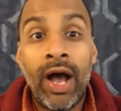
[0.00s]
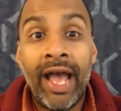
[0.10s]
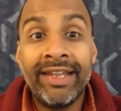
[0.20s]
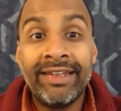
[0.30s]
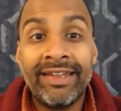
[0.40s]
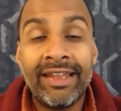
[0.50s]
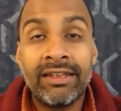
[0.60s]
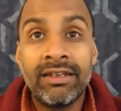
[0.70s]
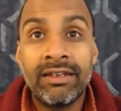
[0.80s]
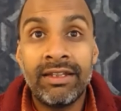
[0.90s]

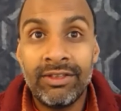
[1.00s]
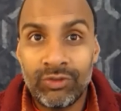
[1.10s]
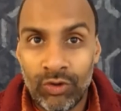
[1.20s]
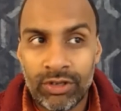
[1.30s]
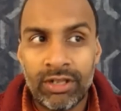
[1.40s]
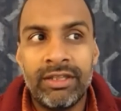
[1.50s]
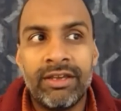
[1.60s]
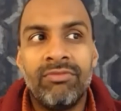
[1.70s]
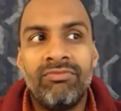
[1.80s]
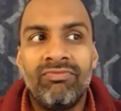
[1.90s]
identity is not clear.
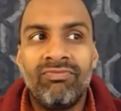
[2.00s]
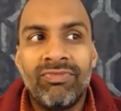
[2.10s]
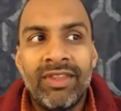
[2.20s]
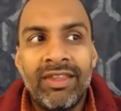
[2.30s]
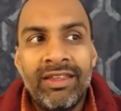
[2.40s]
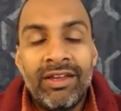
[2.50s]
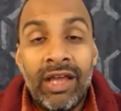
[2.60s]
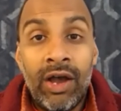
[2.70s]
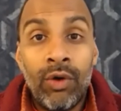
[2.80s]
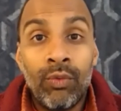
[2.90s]

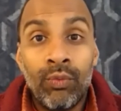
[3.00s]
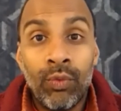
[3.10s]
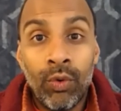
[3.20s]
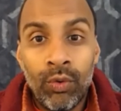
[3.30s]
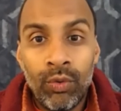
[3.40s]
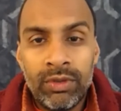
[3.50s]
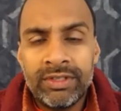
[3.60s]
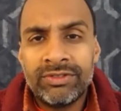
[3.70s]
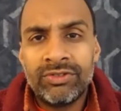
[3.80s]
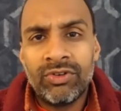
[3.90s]
Our role
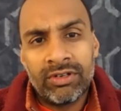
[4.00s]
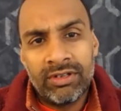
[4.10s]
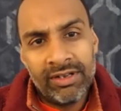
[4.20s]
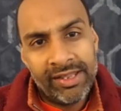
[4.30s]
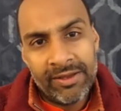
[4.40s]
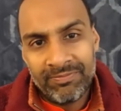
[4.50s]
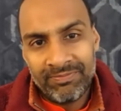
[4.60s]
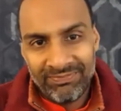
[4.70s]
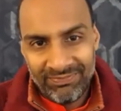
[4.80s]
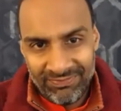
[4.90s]
is not clear.
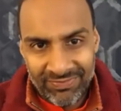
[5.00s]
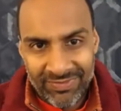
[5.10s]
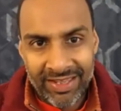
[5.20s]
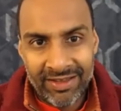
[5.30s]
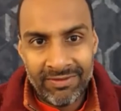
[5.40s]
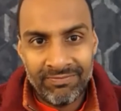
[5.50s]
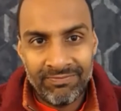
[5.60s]
Yeah.